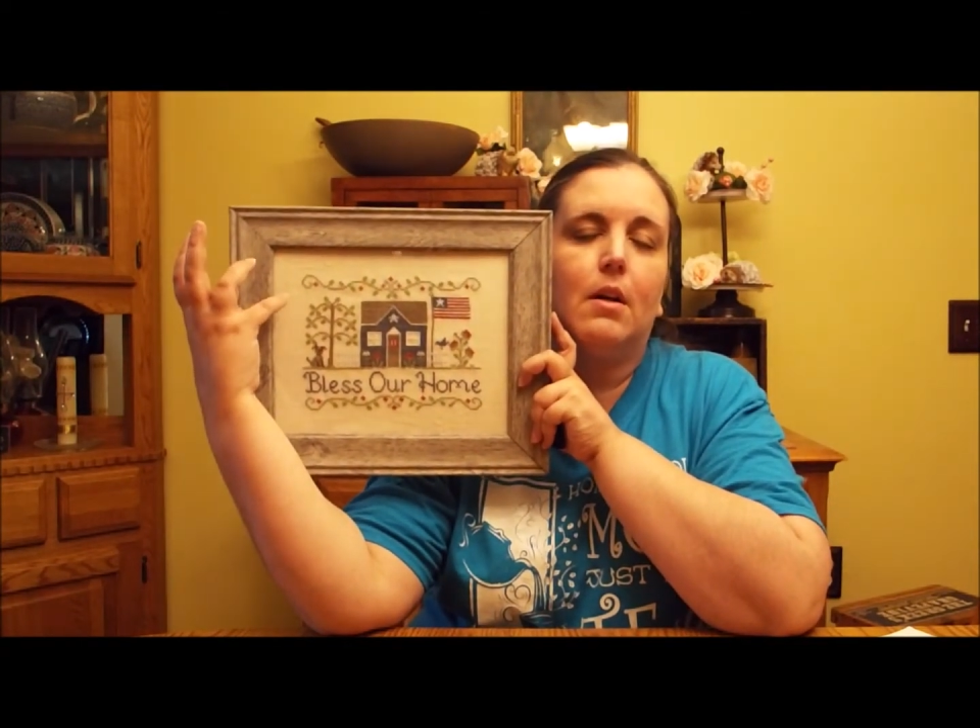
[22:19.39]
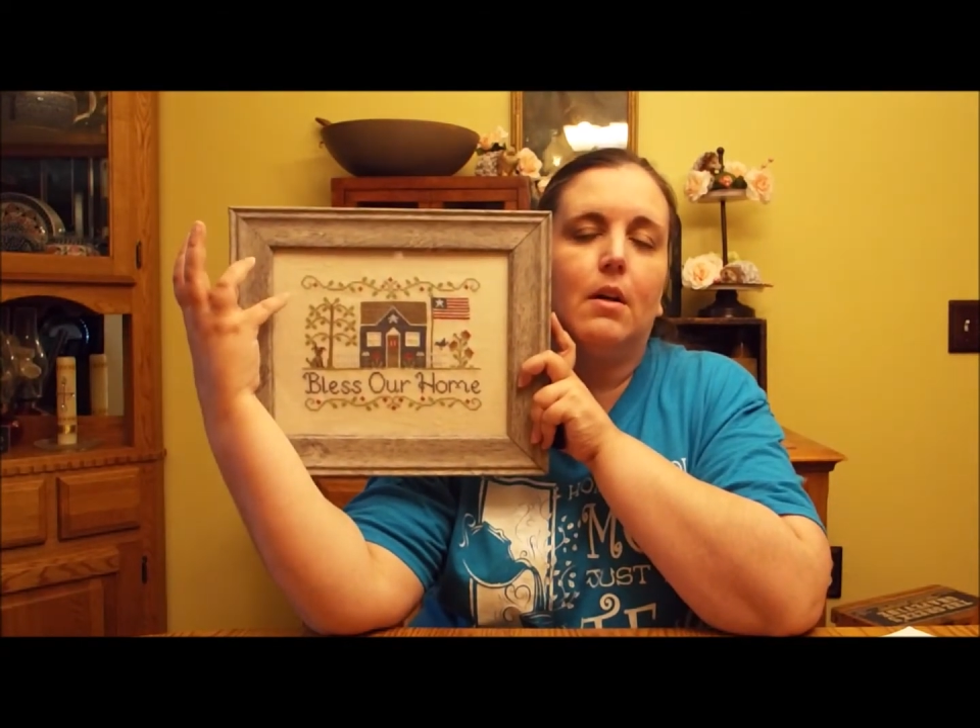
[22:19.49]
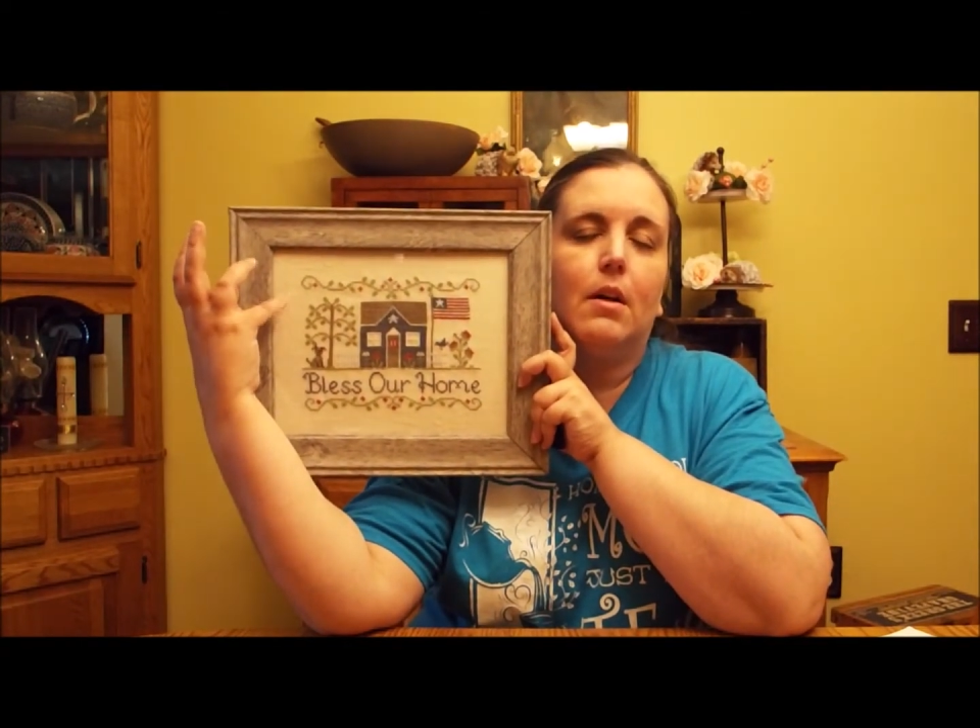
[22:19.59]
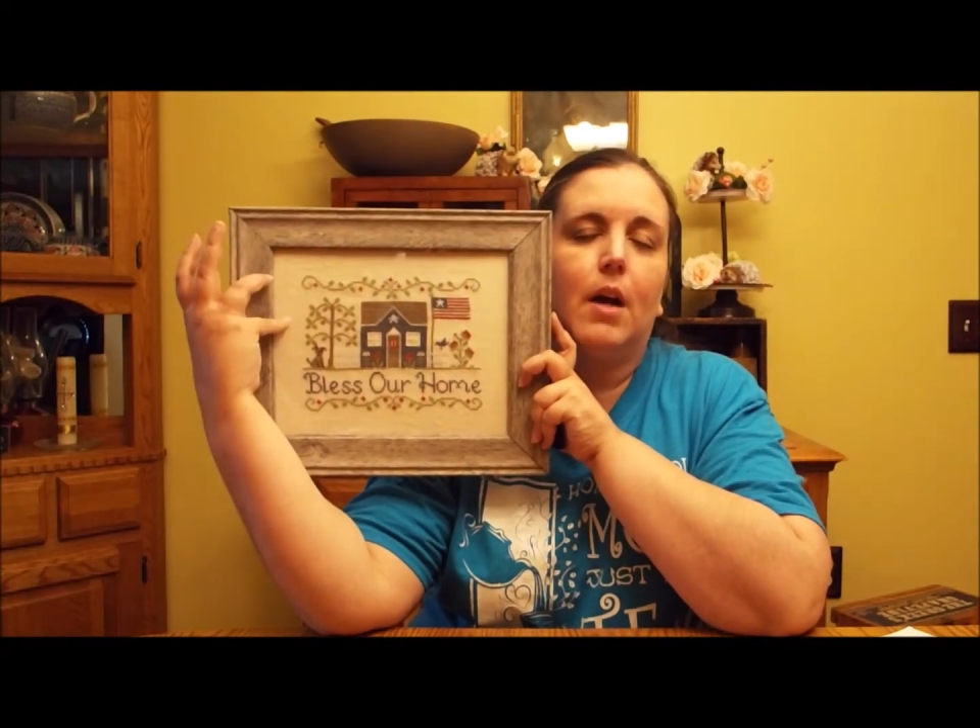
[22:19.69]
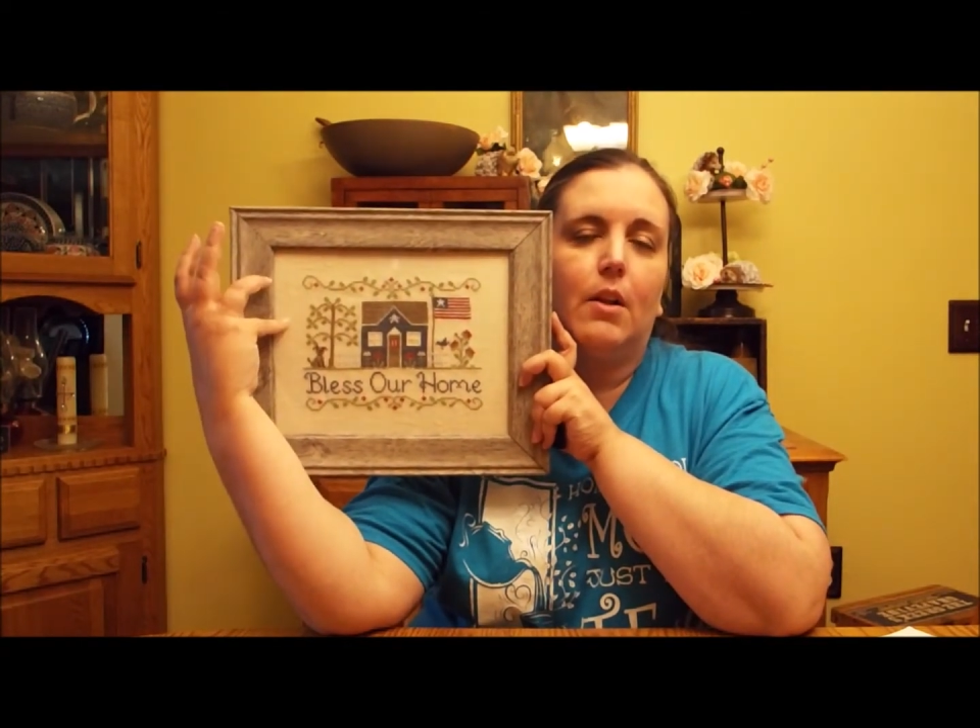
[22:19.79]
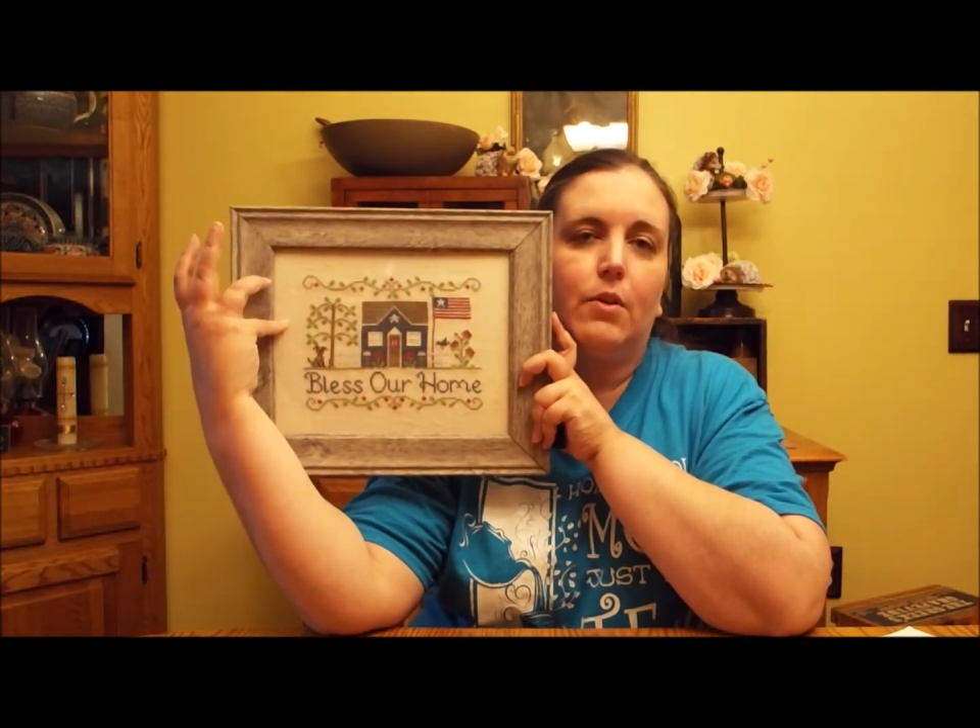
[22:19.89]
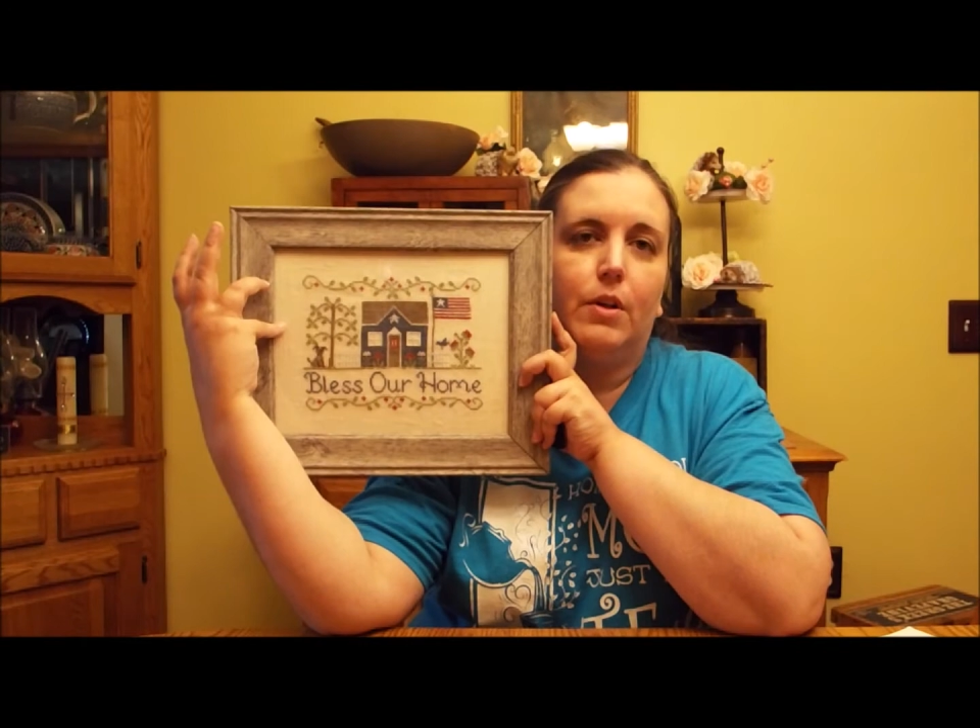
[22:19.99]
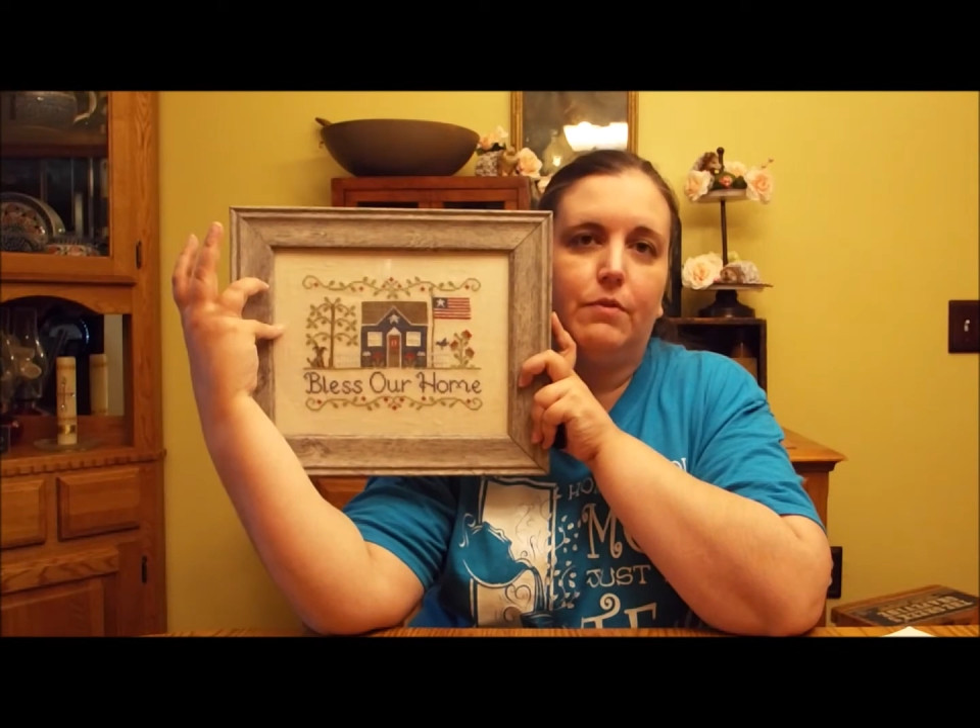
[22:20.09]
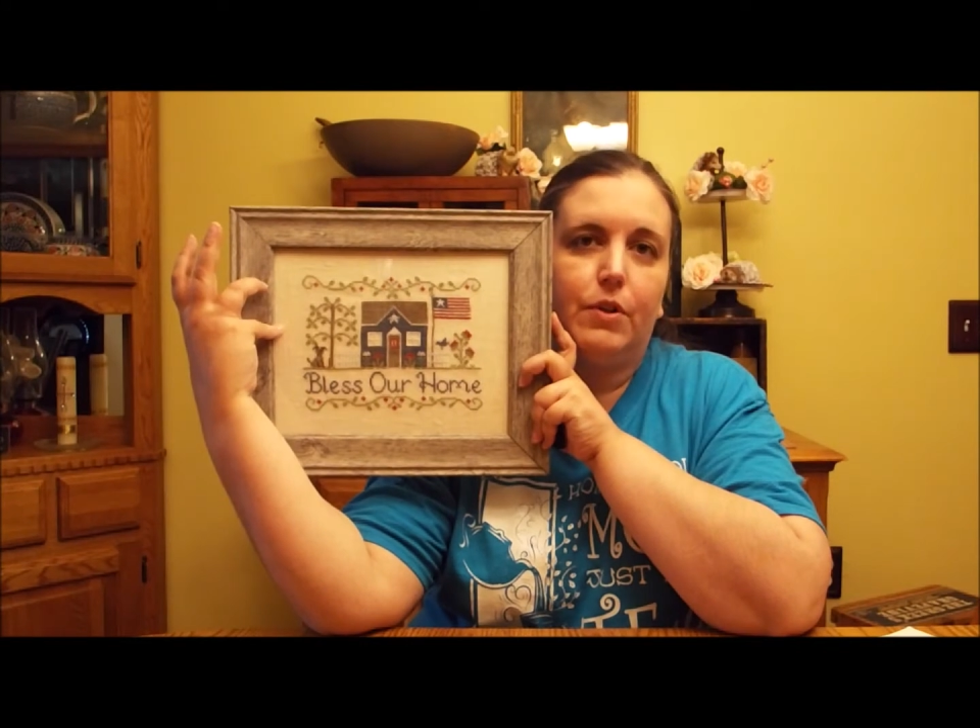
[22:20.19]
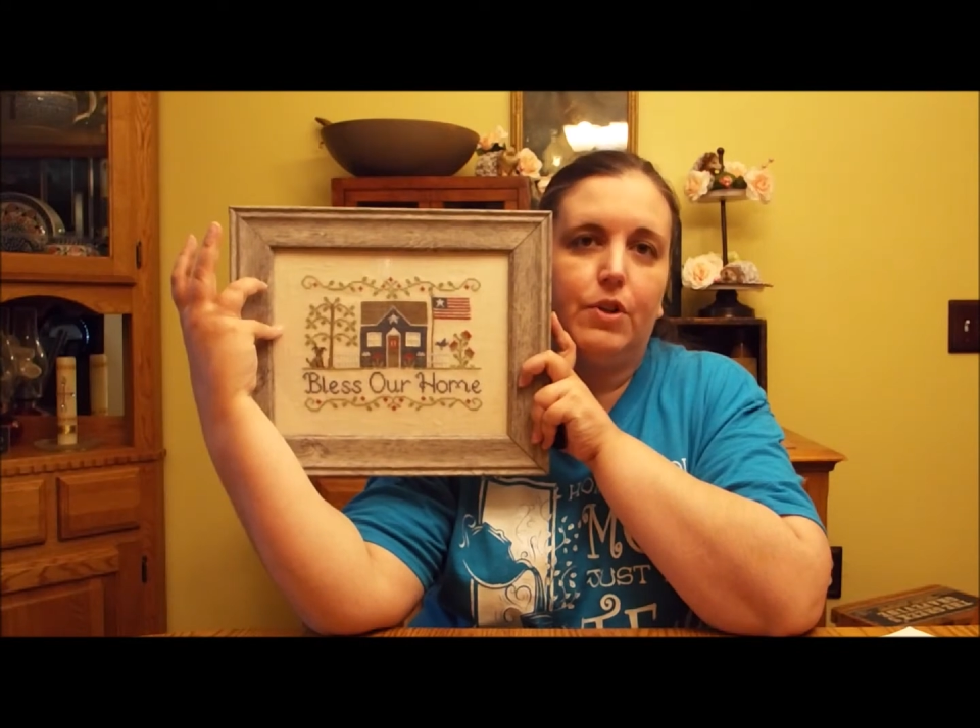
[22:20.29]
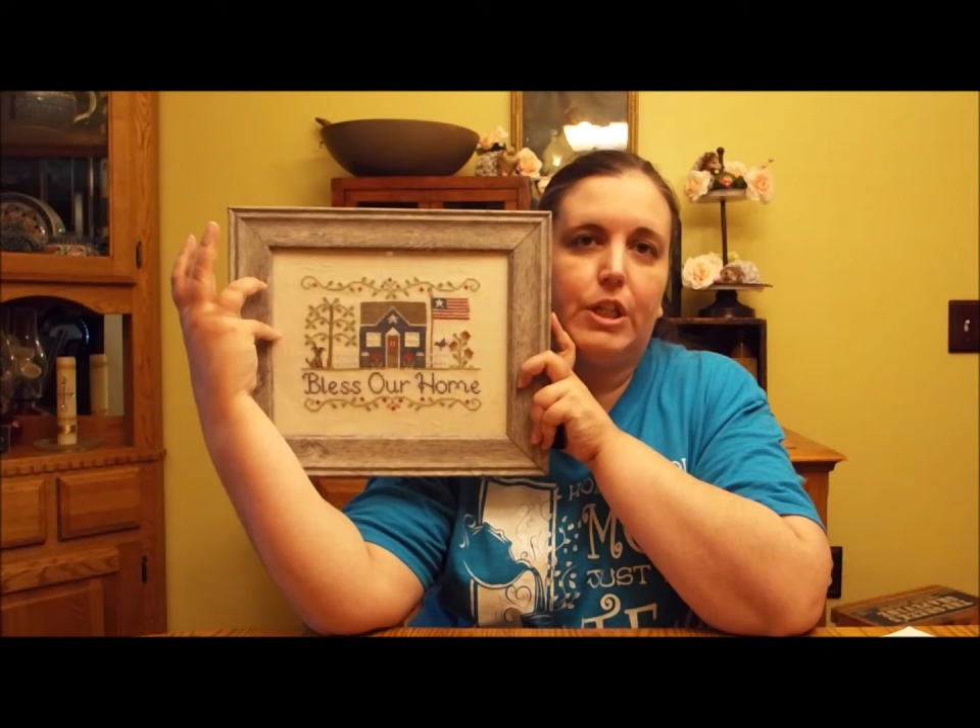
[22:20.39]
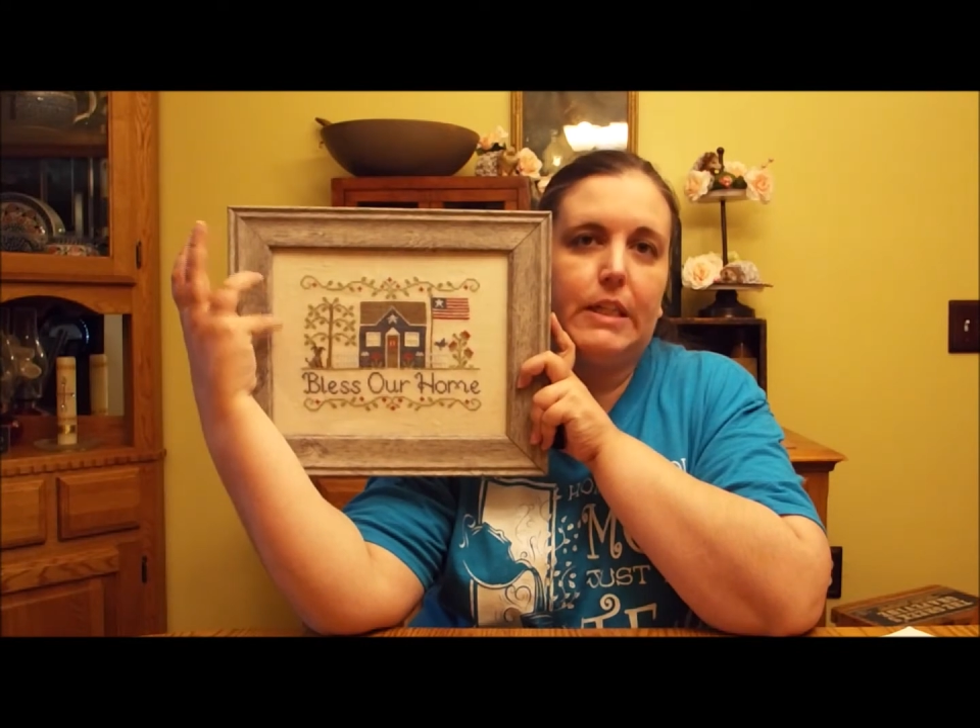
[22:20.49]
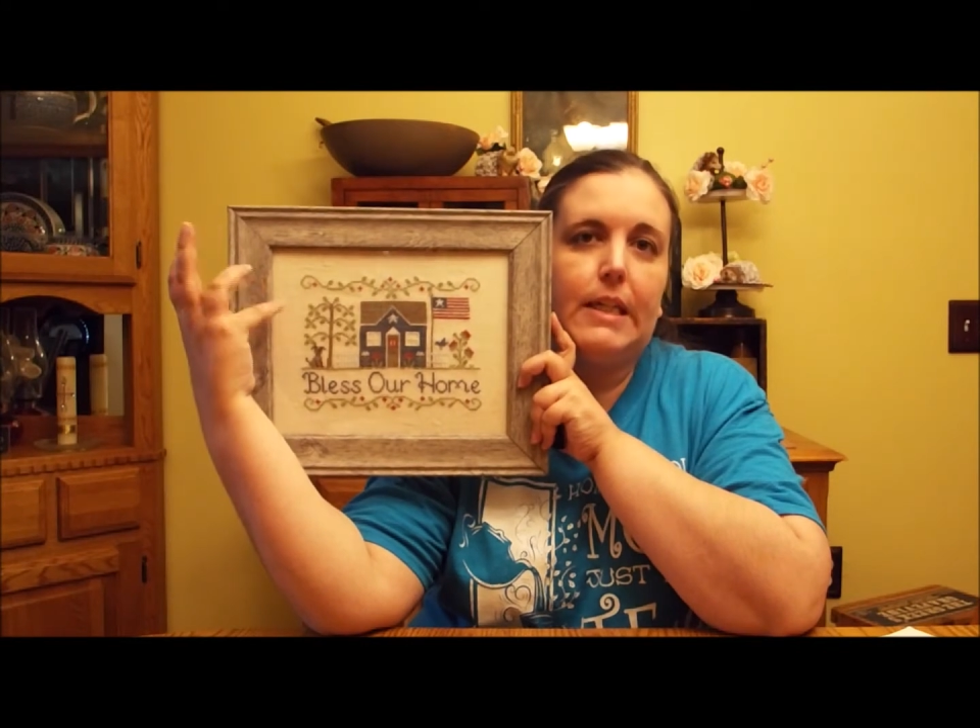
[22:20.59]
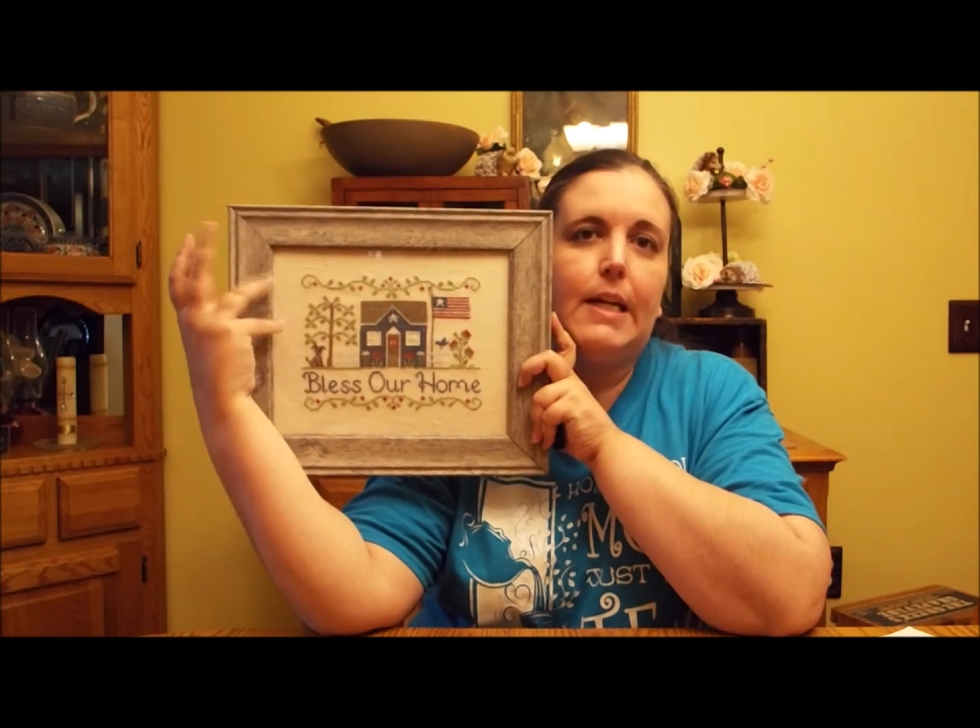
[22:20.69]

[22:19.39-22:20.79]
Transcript: color conversion.